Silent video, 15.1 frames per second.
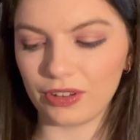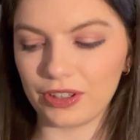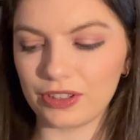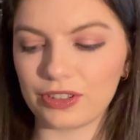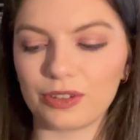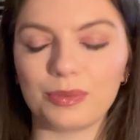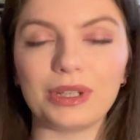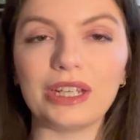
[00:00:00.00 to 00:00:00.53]
There's
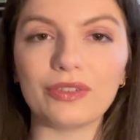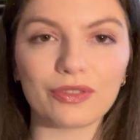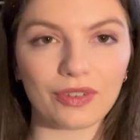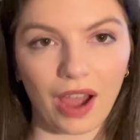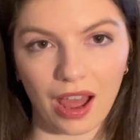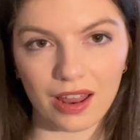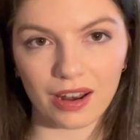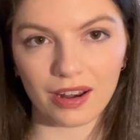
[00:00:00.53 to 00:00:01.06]
so many
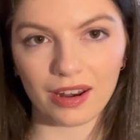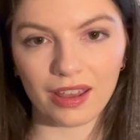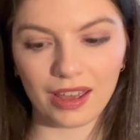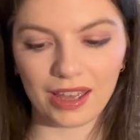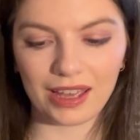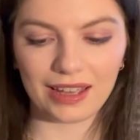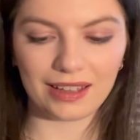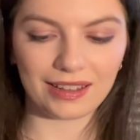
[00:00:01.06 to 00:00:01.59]
fun
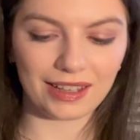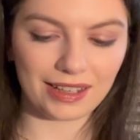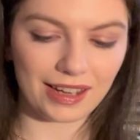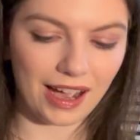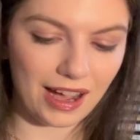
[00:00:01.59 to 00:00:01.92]
like